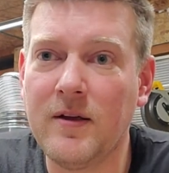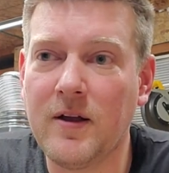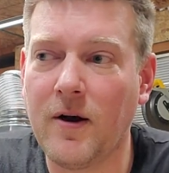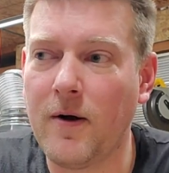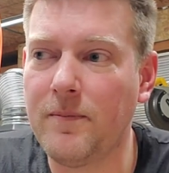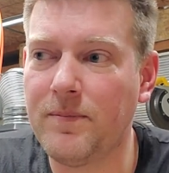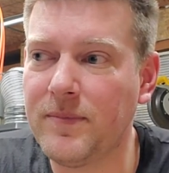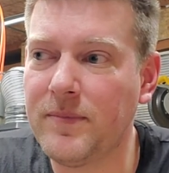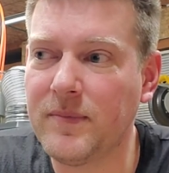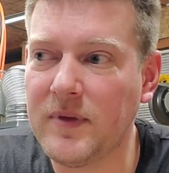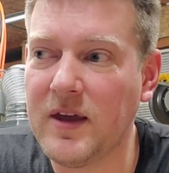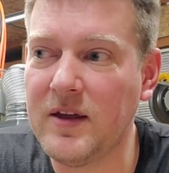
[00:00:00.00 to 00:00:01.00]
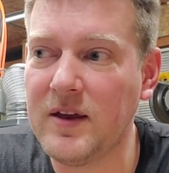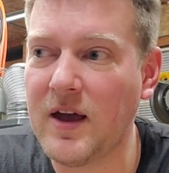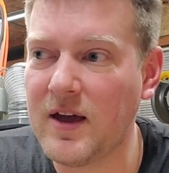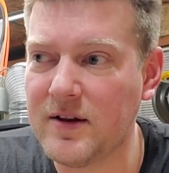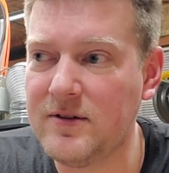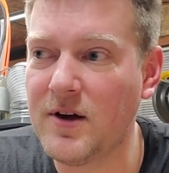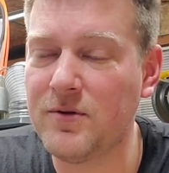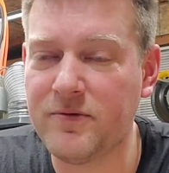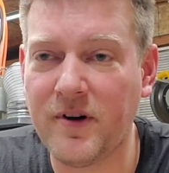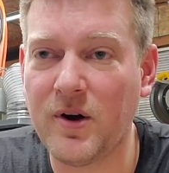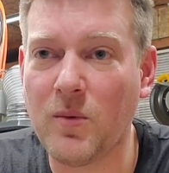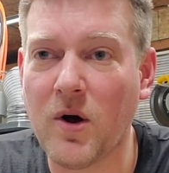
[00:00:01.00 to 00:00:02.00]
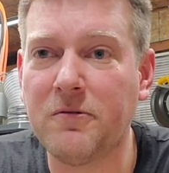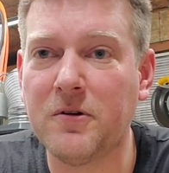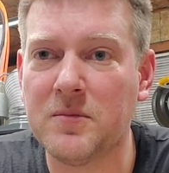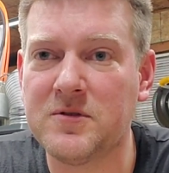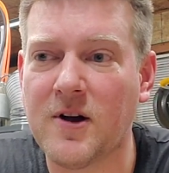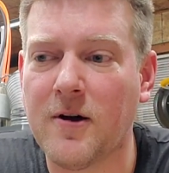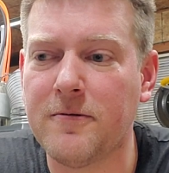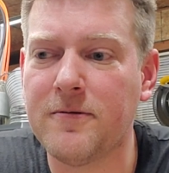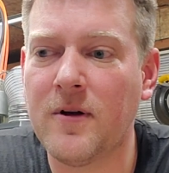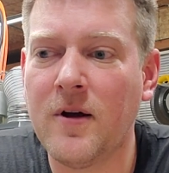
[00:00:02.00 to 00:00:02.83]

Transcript: you know he had done very well for himself